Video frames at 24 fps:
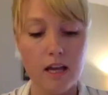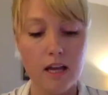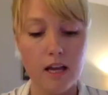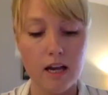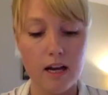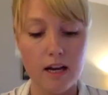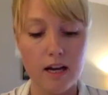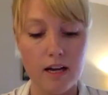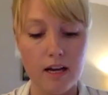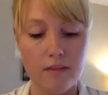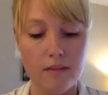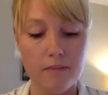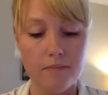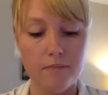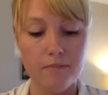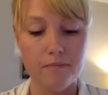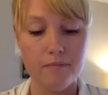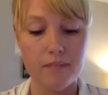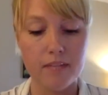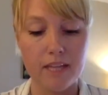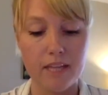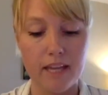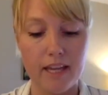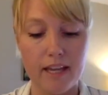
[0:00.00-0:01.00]
And
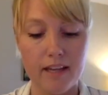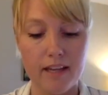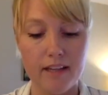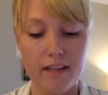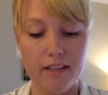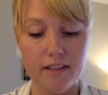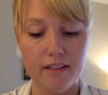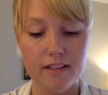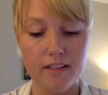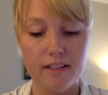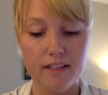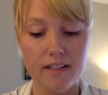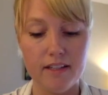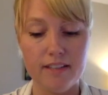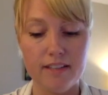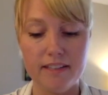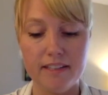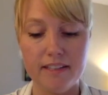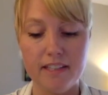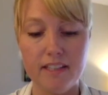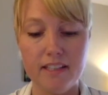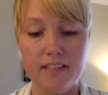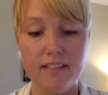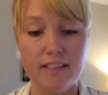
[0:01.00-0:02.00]
it's
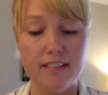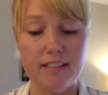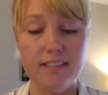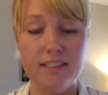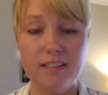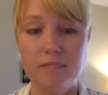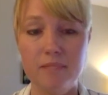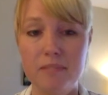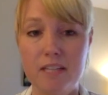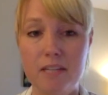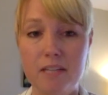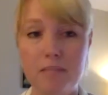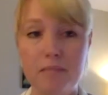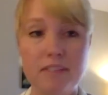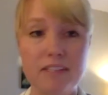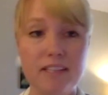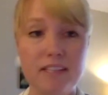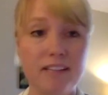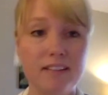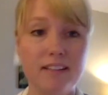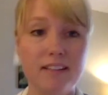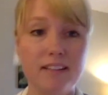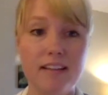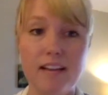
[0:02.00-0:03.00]
going to sometimes
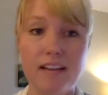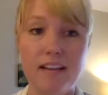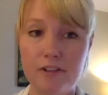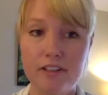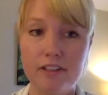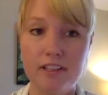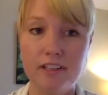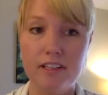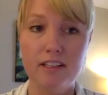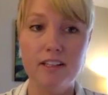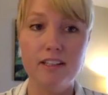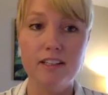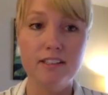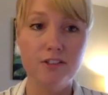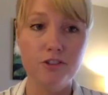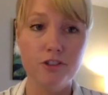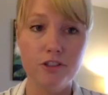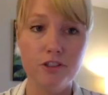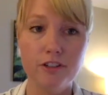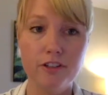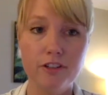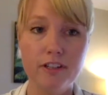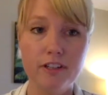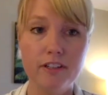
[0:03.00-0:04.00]
think that everything is
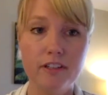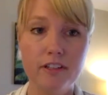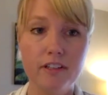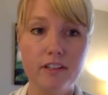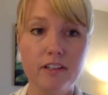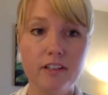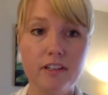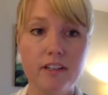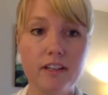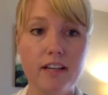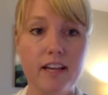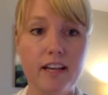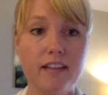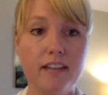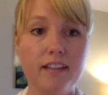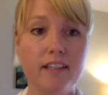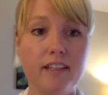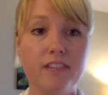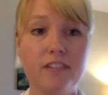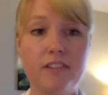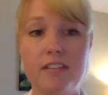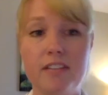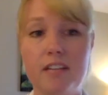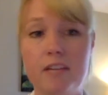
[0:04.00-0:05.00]
triggering her, and
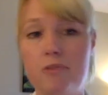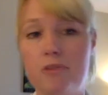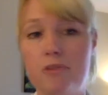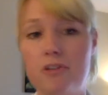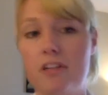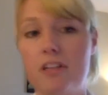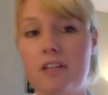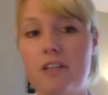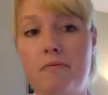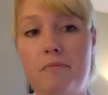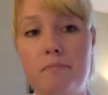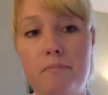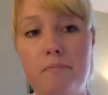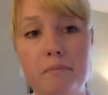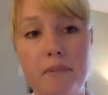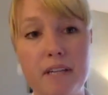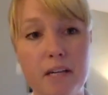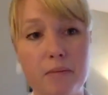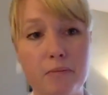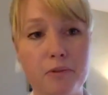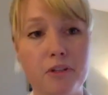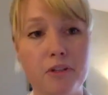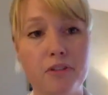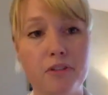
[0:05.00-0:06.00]
other times you're going to be
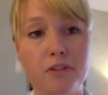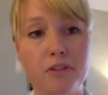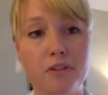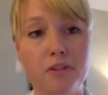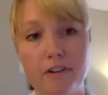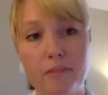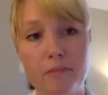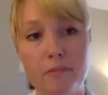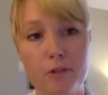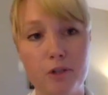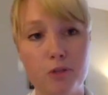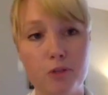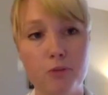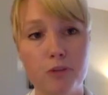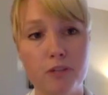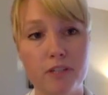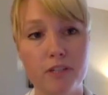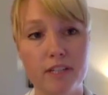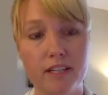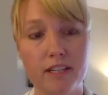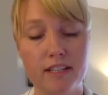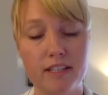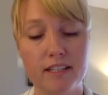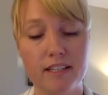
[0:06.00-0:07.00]
able to very much
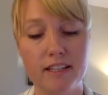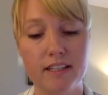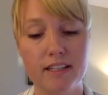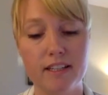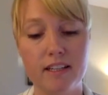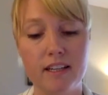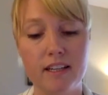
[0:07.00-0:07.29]
predict it.